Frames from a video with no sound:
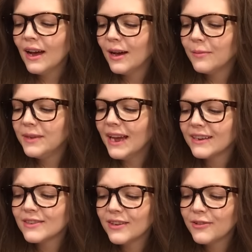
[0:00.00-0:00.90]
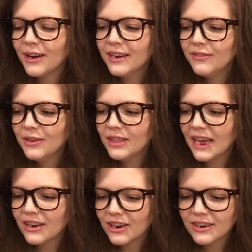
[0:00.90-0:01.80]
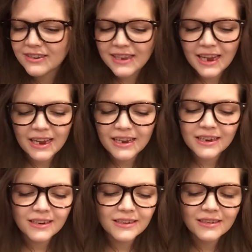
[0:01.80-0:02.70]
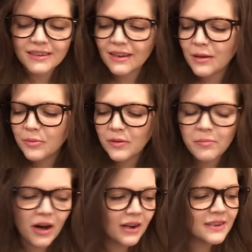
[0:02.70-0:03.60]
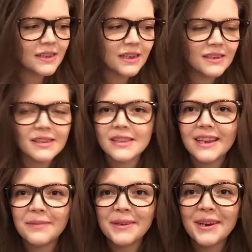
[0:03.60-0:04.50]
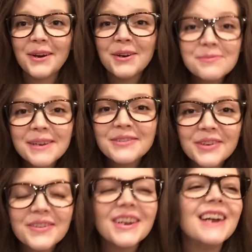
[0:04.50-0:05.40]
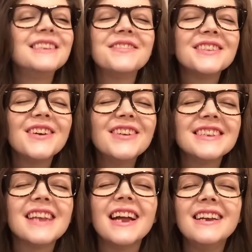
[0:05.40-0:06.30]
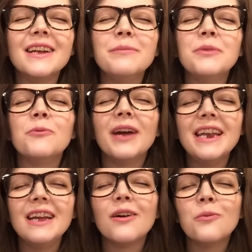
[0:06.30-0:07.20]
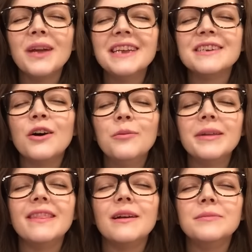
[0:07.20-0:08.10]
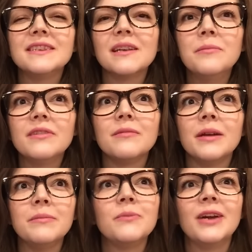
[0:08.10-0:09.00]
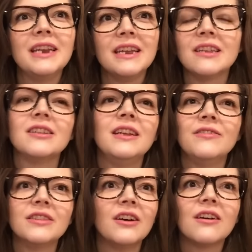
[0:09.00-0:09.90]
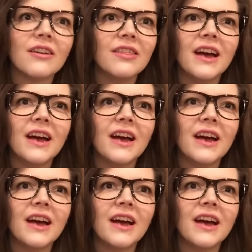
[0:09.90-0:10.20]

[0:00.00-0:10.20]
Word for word: um, yeah, so I have quite a few letters and a couple of boxes that I'm gonna open from you guys, and I'm so excited, and I've been waiting all week to open them, and some of them I've been waiting even longer than